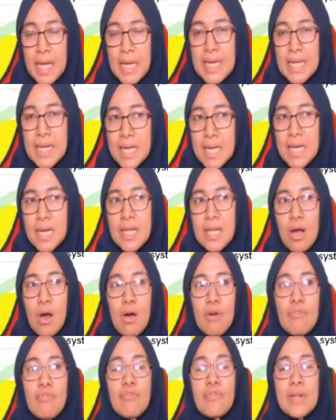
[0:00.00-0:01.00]
Degree
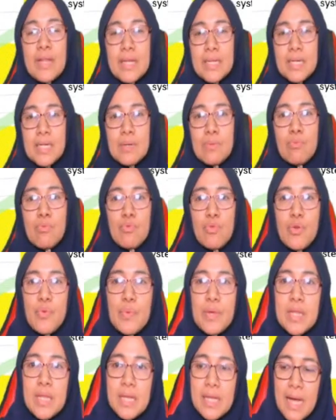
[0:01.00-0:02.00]
of freedom we
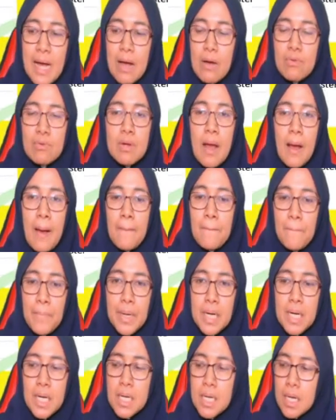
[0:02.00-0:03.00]
will count
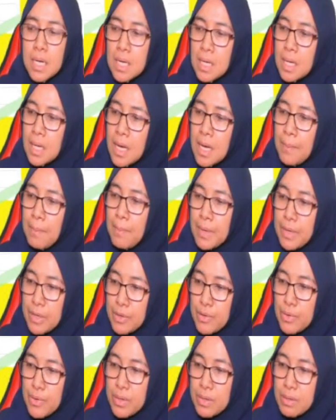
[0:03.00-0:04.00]
per
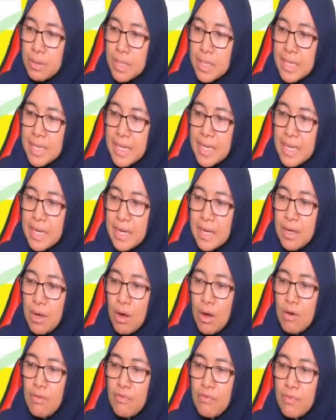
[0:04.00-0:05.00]
node. The degree
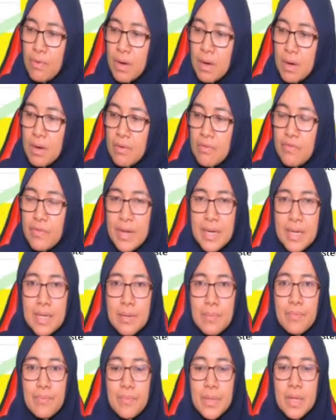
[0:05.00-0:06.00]
of
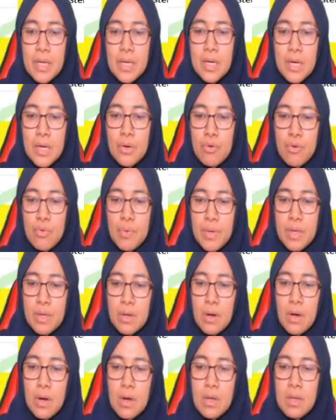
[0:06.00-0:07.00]
freedom we will
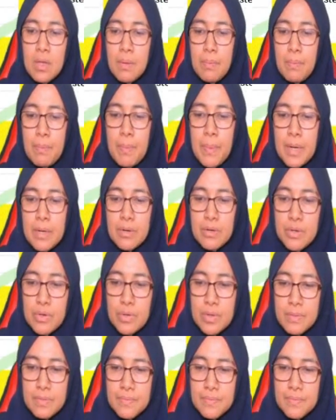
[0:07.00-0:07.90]
call per node.